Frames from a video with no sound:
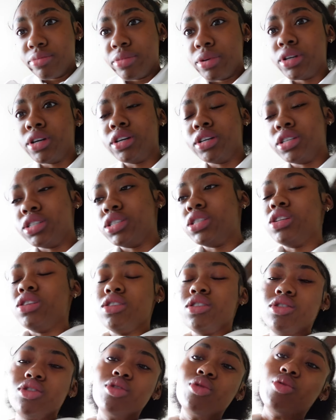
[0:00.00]
because
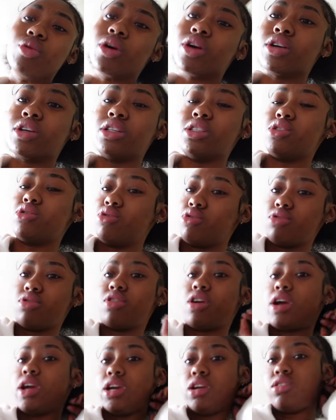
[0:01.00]
the work is
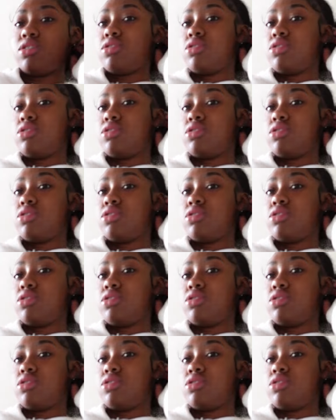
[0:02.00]
great,